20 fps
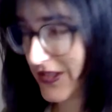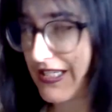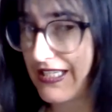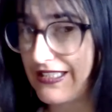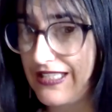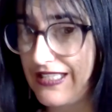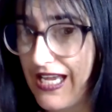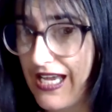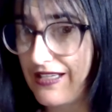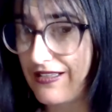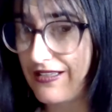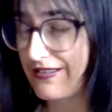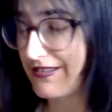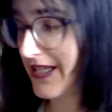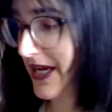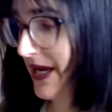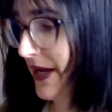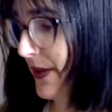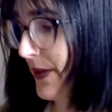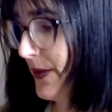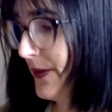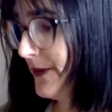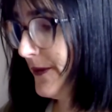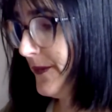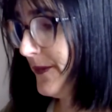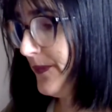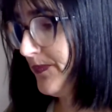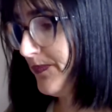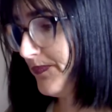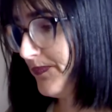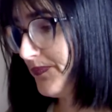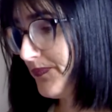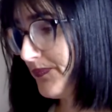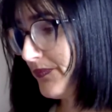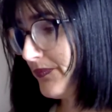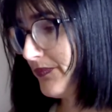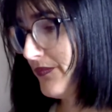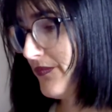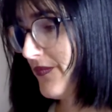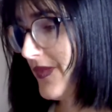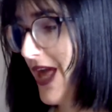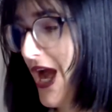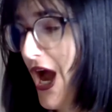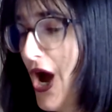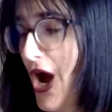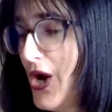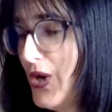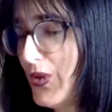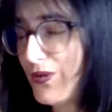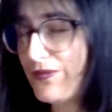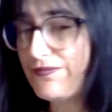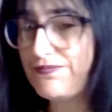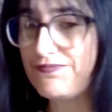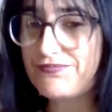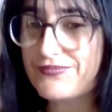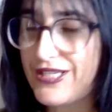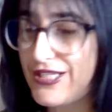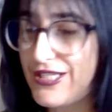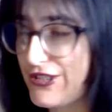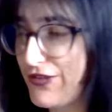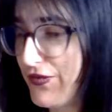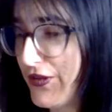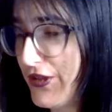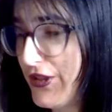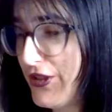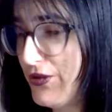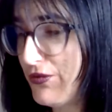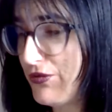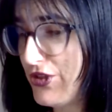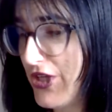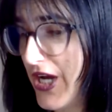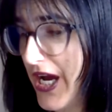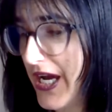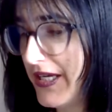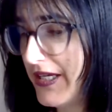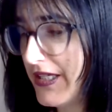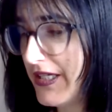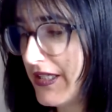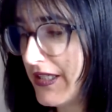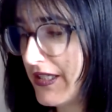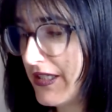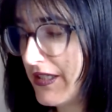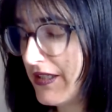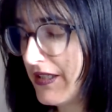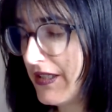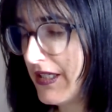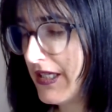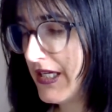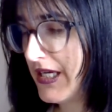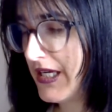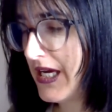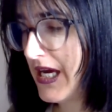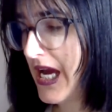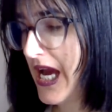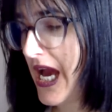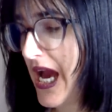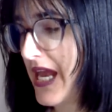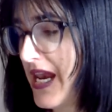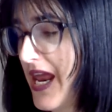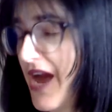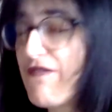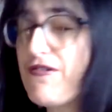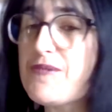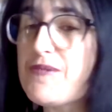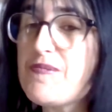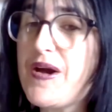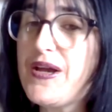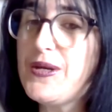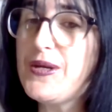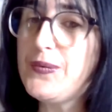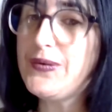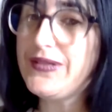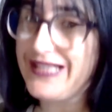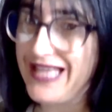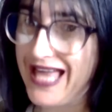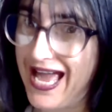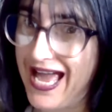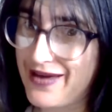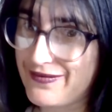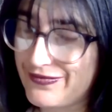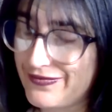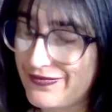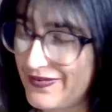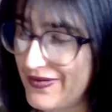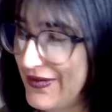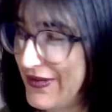like Dan and say, "Oh, it's for you, Jay." And everybody would laugh.